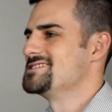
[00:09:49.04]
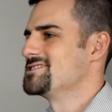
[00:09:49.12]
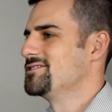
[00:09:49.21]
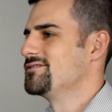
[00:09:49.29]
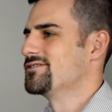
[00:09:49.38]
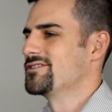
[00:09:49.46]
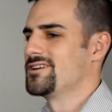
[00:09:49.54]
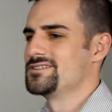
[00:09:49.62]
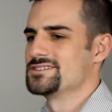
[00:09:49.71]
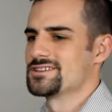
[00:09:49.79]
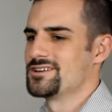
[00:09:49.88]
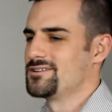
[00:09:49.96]
it's over, I'll
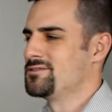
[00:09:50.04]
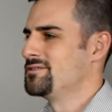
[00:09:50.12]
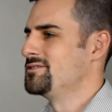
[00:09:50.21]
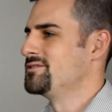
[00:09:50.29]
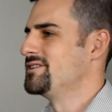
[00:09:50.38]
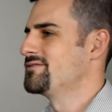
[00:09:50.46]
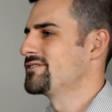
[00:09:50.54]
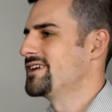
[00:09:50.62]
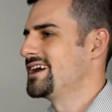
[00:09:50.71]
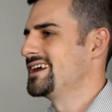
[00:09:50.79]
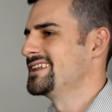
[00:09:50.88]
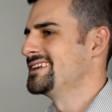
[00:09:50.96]
just go to a
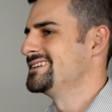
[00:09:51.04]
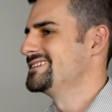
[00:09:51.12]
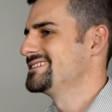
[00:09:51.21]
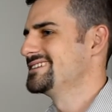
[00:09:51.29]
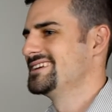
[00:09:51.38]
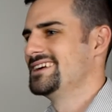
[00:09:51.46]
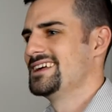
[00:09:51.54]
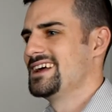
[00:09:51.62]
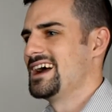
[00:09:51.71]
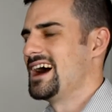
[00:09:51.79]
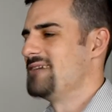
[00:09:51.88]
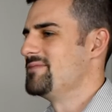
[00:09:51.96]
different island.
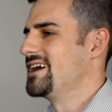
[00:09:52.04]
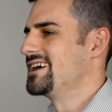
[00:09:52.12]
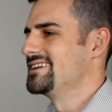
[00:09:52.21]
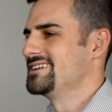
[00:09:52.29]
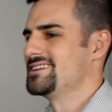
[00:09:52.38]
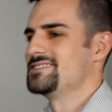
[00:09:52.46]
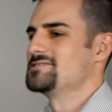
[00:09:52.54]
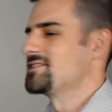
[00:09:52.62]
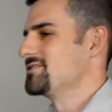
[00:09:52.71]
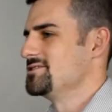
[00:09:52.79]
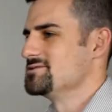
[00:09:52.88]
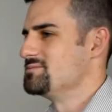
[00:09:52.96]
I'm not,
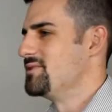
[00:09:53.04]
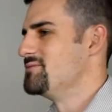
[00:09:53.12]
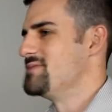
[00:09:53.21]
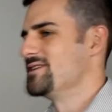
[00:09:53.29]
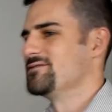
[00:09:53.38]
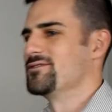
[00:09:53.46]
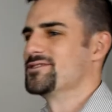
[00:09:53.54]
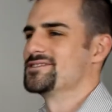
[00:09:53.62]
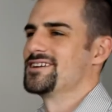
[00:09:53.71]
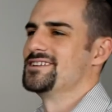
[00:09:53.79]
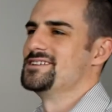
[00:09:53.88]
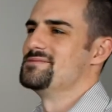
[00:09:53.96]
sorry to use boat metaphors on you,